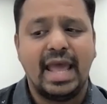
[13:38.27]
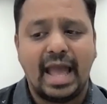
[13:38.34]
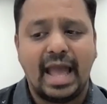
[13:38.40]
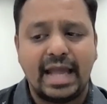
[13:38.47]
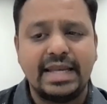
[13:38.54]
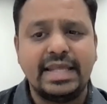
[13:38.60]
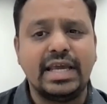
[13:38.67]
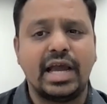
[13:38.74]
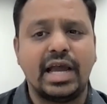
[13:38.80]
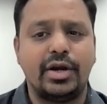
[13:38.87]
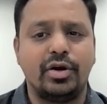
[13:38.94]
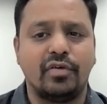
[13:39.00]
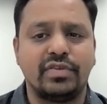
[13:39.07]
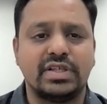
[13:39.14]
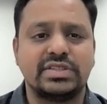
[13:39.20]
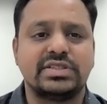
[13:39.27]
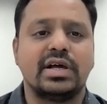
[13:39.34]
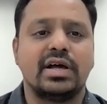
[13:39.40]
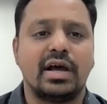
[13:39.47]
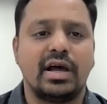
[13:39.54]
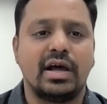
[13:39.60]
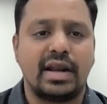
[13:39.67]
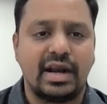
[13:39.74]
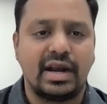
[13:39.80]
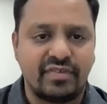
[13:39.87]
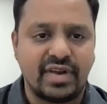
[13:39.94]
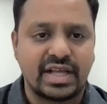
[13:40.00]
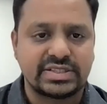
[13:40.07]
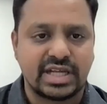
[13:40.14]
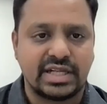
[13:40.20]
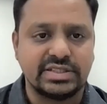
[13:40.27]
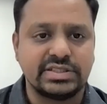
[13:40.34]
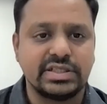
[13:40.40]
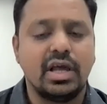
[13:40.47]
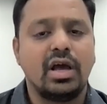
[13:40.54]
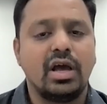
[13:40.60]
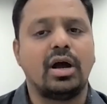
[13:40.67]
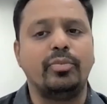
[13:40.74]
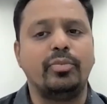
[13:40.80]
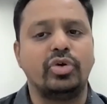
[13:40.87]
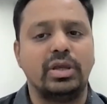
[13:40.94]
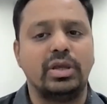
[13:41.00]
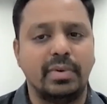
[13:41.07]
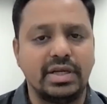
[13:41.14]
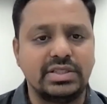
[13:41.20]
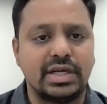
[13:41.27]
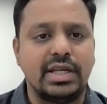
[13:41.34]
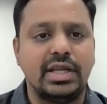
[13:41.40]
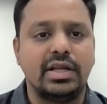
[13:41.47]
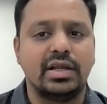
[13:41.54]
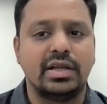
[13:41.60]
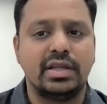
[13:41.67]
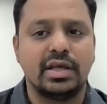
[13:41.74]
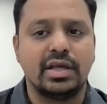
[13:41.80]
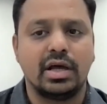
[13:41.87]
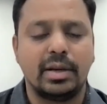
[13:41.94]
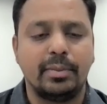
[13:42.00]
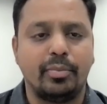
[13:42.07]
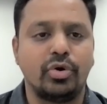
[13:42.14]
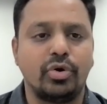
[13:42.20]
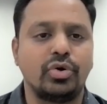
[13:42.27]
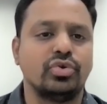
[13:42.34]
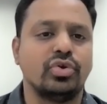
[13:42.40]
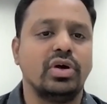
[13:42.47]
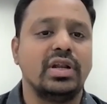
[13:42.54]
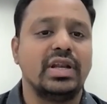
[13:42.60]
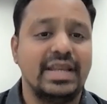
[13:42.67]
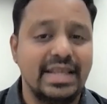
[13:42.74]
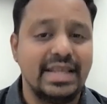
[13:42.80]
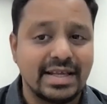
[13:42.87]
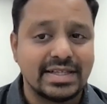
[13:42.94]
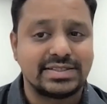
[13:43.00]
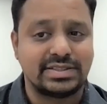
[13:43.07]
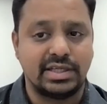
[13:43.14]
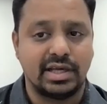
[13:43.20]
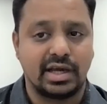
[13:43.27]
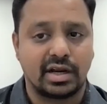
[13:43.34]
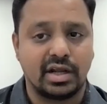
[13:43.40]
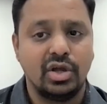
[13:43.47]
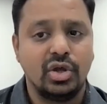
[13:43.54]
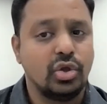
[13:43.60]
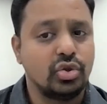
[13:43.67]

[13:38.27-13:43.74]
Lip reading: any kind of this red flag signs, come to immediately report to the nearest ER.